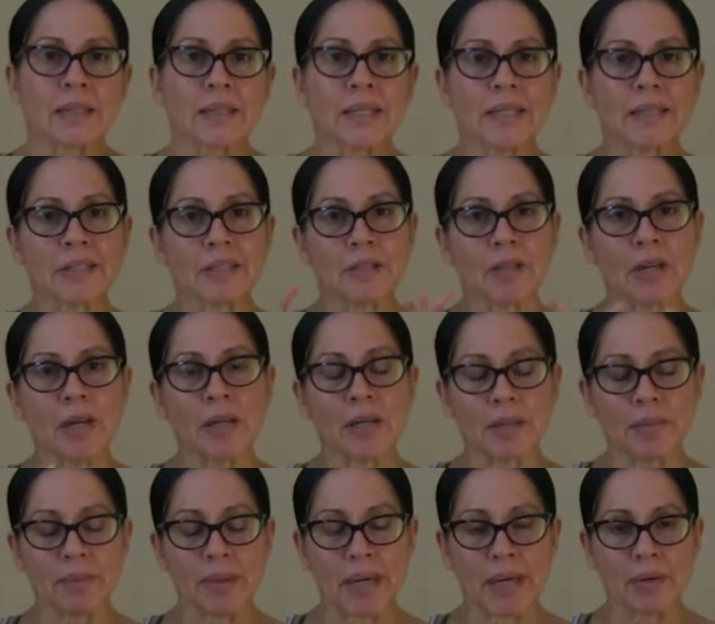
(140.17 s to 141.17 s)
let's
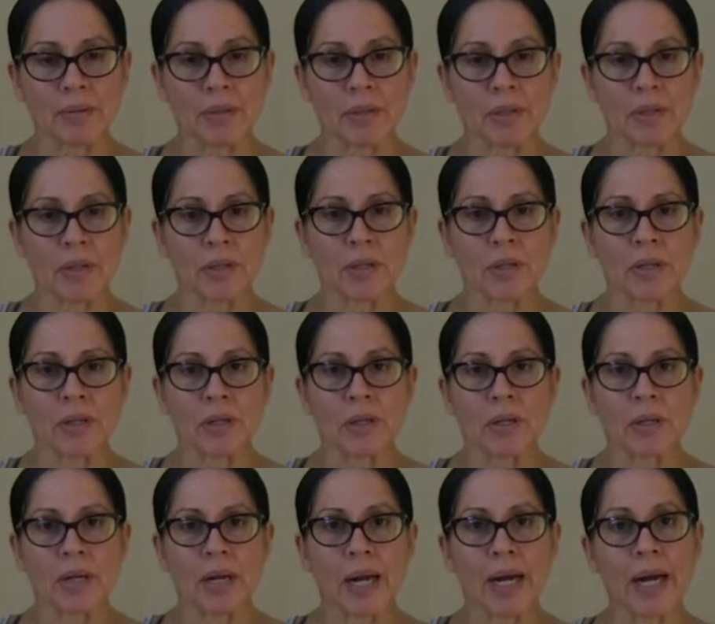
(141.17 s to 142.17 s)
talk about
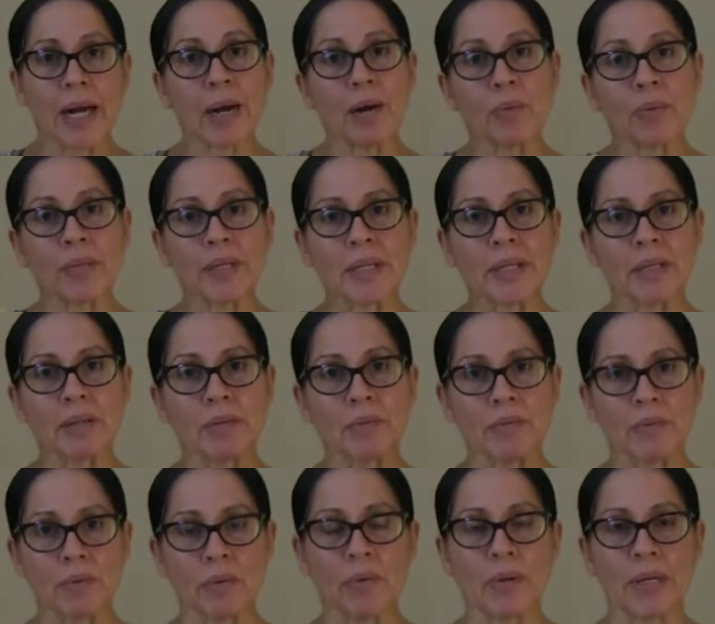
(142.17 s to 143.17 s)
how we can
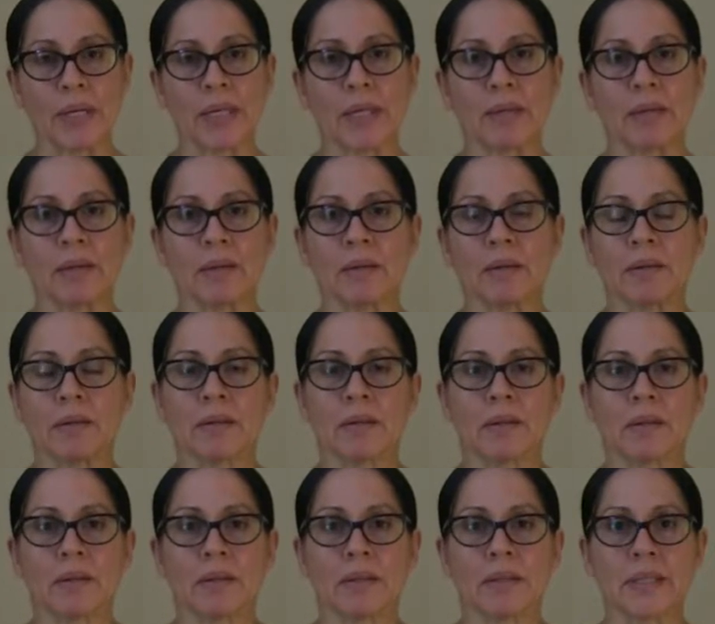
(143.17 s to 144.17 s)
avoid
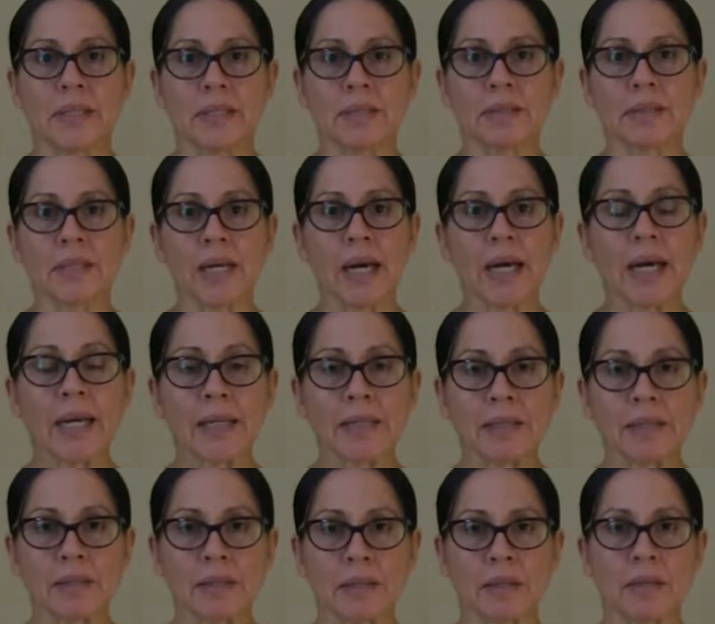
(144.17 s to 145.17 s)
this
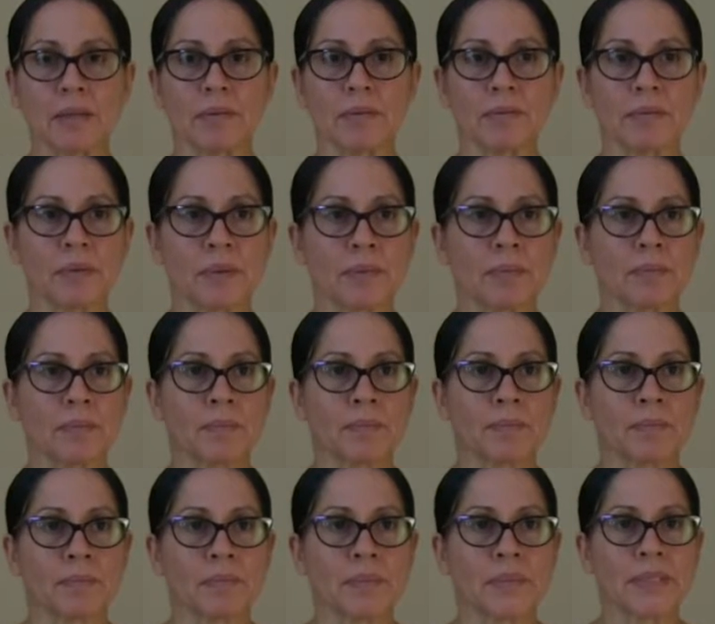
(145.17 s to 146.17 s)
kind of
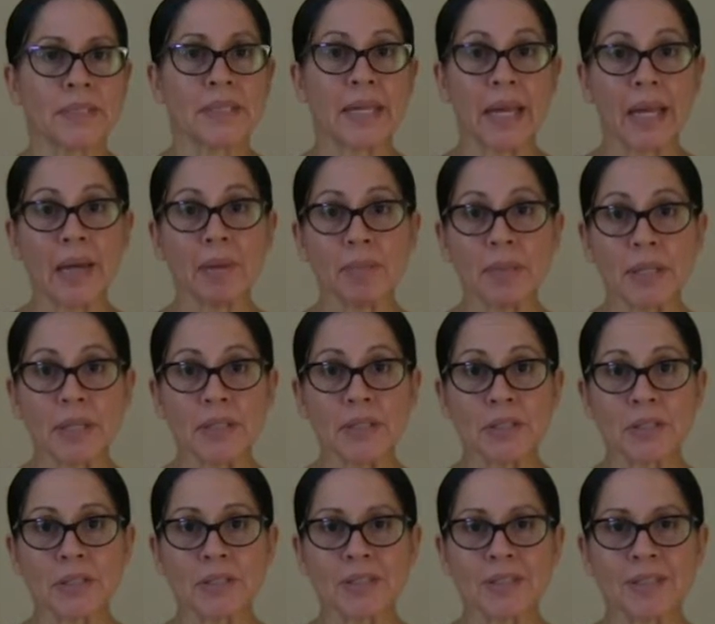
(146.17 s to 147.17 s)

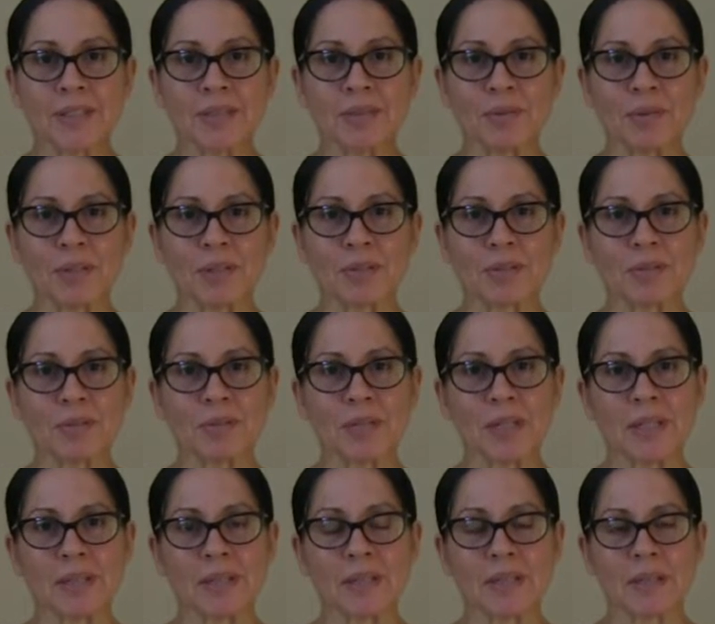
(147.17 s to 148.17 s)
damage to our
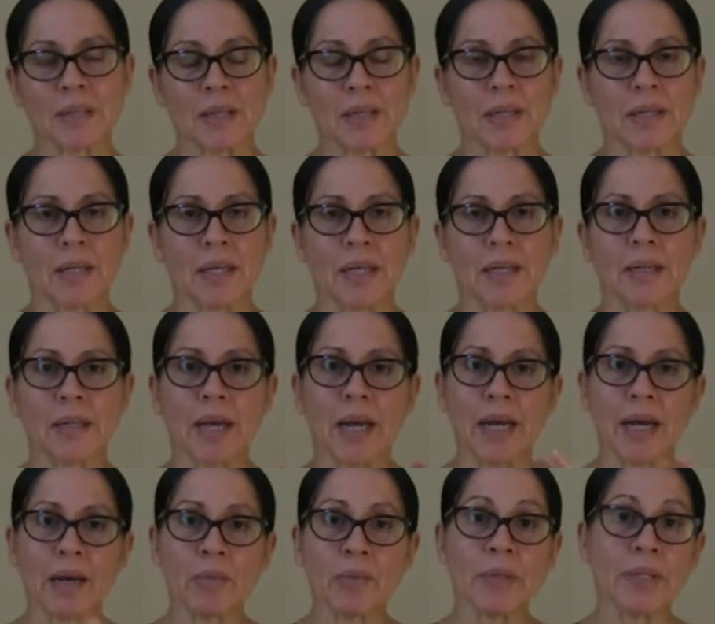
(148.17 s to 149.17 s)
students, and
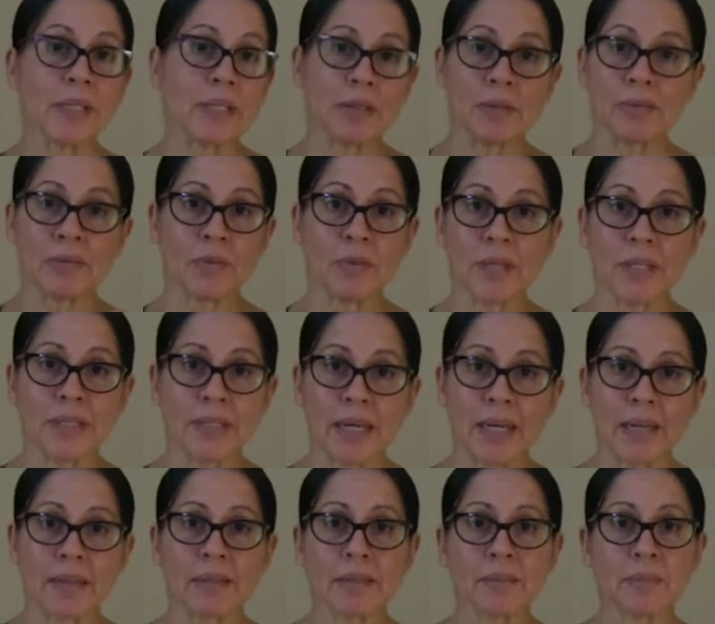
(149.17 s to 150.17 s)
how we can avoid
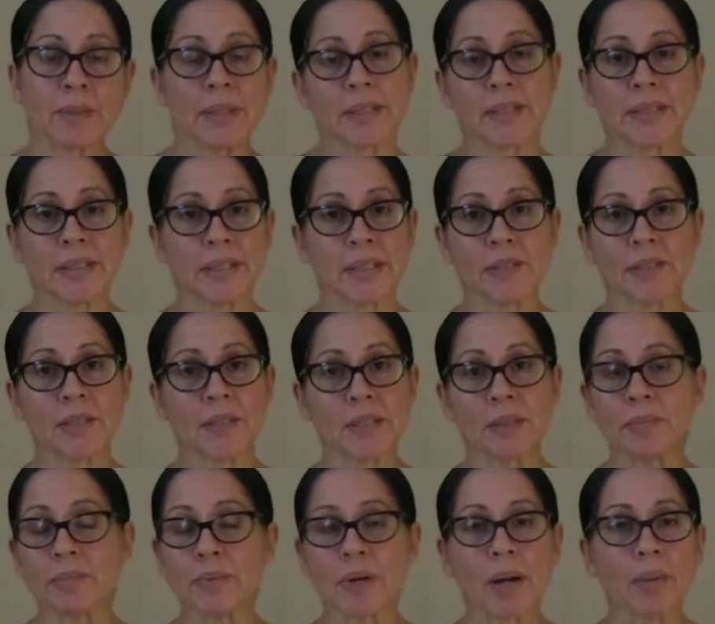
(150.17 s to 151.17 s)
that is by teaching
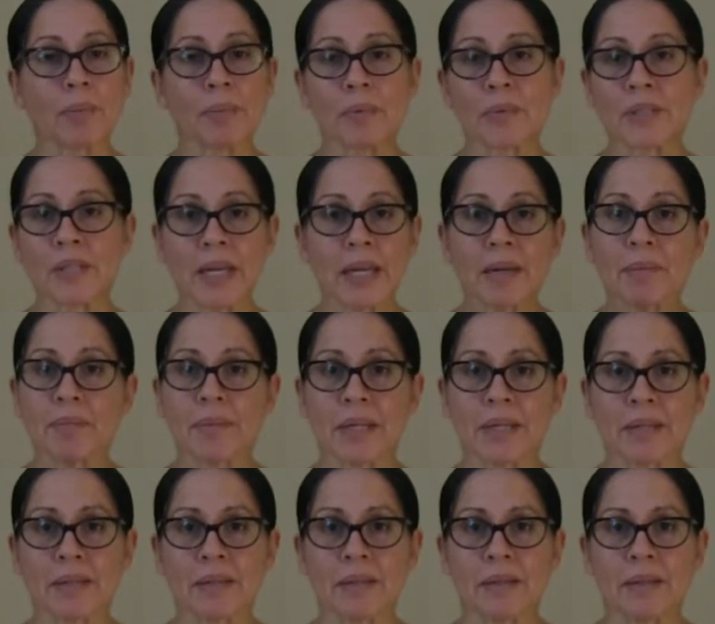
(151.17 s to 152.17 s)
them proper
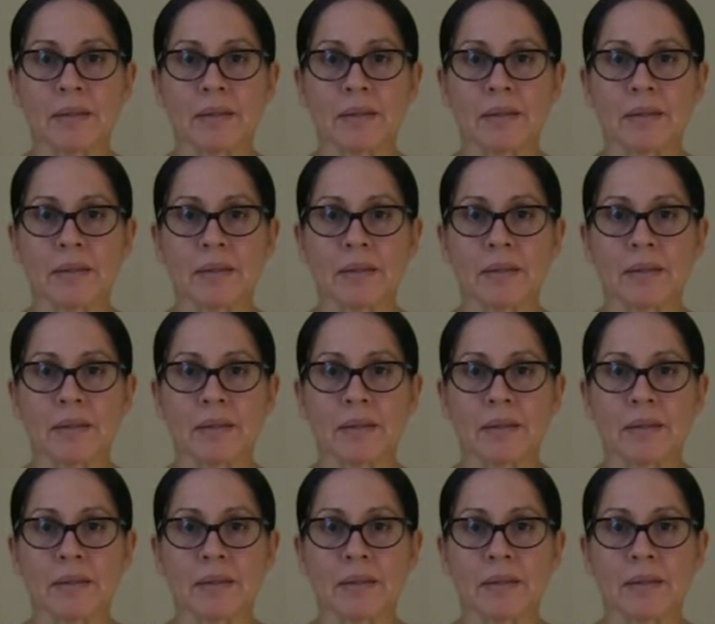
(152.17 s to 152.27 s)
alignment.